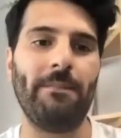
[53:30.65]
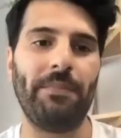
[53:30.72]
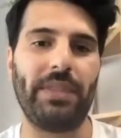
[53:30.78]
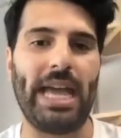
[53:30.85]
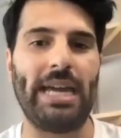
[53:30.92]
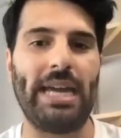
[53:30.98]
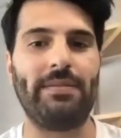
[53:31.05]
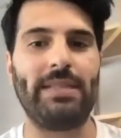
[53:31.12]
The
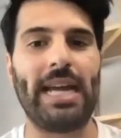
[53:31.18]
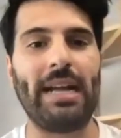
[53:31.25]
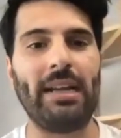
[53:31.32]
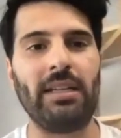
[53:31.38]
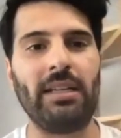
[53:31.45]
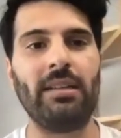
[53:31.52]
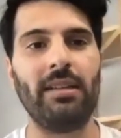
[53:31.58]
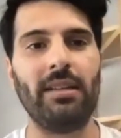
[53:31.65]
head of
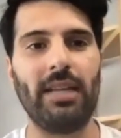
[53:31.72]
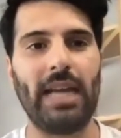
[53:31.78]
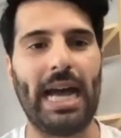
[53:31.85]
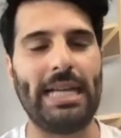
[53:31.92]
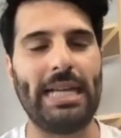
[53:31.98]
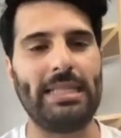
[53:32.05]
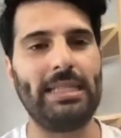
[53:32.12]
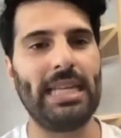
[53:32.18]
talent
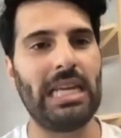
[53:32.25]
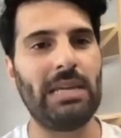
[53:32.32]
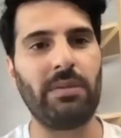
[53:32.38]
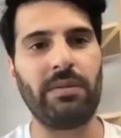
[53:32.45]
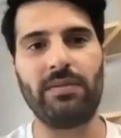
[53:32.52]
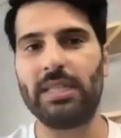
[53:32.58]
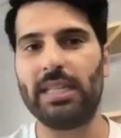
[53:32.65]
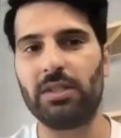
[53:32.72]
has a team
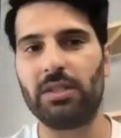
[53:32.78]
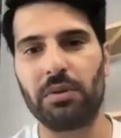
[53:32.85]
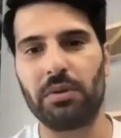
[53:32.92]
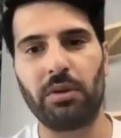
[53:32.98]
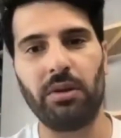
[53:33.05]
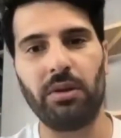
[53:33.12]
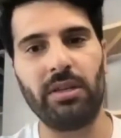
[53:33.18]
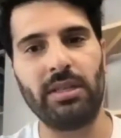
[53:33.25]
of 6
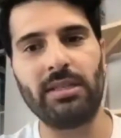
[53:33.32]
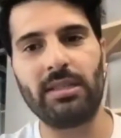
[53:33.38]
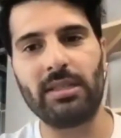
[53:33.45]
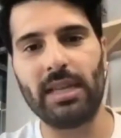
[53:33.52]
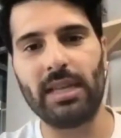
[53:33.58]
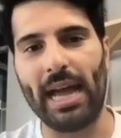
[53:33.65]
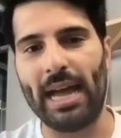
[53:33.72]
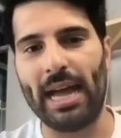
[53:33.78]
recruiters,
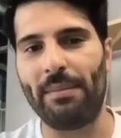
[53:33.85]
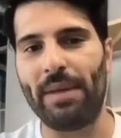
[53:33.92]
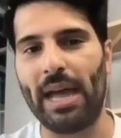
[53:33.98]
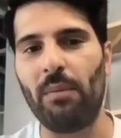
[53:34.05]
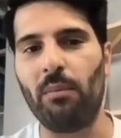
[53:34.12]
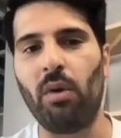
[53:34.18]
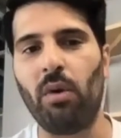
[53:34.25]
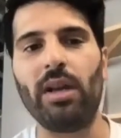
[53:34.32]

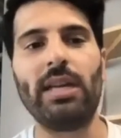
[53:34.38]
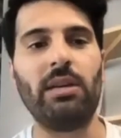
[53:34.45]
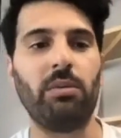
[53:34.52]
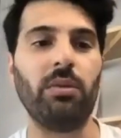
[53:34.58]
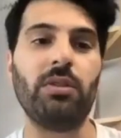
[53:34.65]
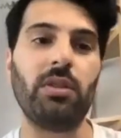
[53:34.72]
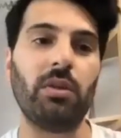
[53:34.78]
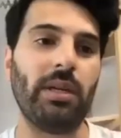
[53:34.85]
and what he
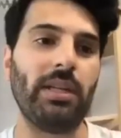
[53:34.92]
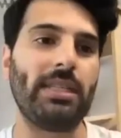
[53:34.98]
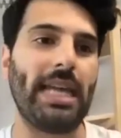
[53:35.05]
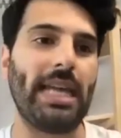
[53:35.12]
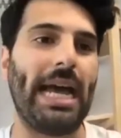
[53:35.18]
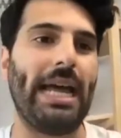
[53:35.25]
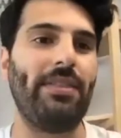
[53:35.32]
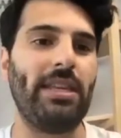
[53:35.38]
will do is
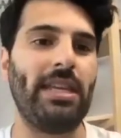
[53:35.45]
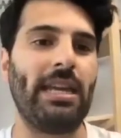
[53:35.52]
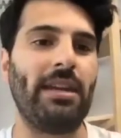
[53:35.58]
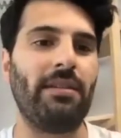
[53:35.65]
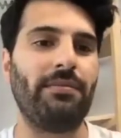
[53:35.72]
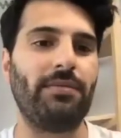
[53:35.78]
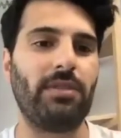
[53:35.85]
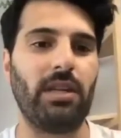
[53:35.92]
at the end
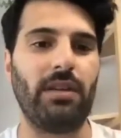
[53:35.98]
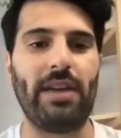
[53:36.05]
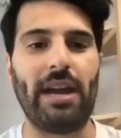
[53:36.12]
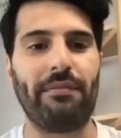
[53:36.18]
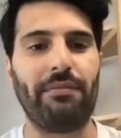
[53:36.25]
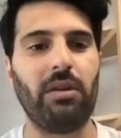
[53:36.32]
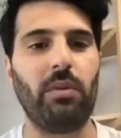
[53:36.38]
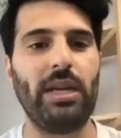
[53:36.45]
of sort of
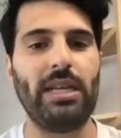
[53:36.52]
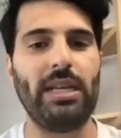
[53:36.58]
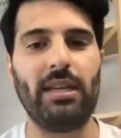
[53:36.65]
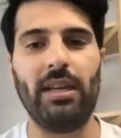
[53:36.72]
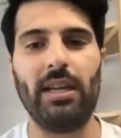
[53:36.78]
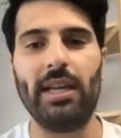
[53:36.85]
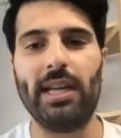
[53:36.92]
every week,